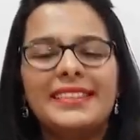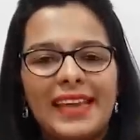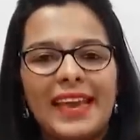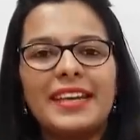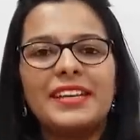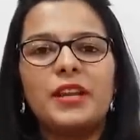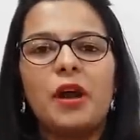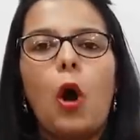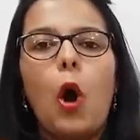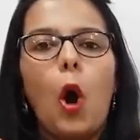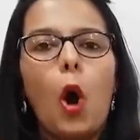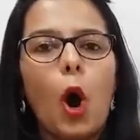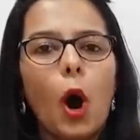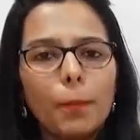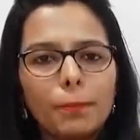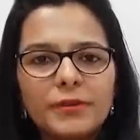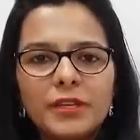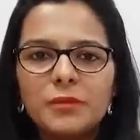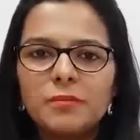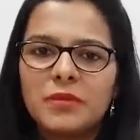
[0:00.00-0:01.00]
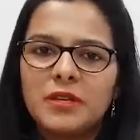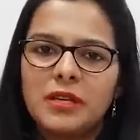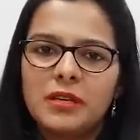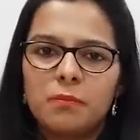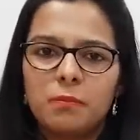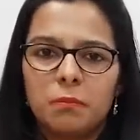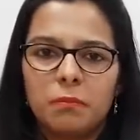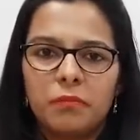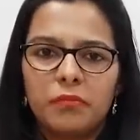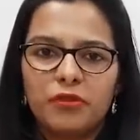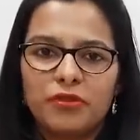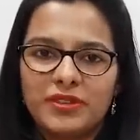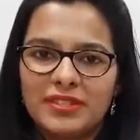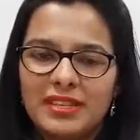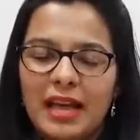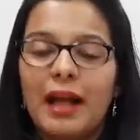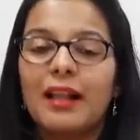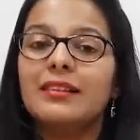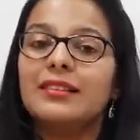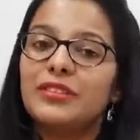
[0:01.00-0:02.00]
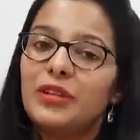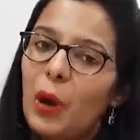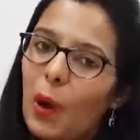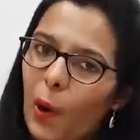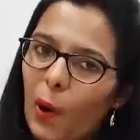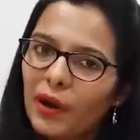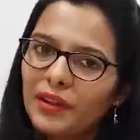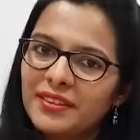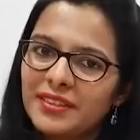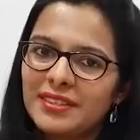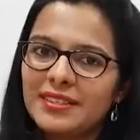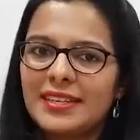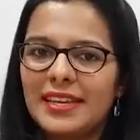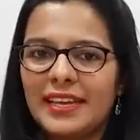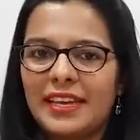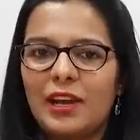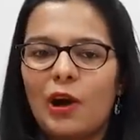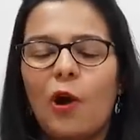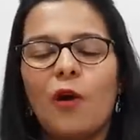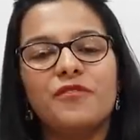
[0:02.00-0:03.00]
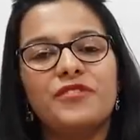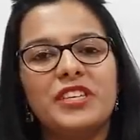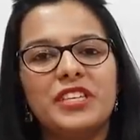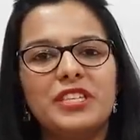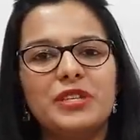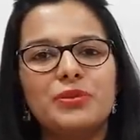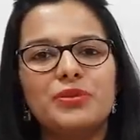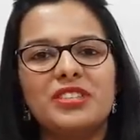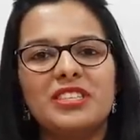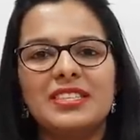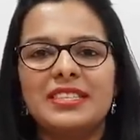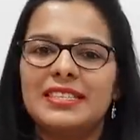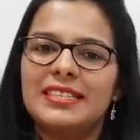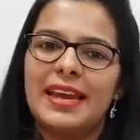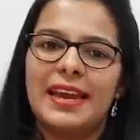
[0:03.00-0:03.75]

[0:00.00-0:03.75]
get optimal results on the day of the U G C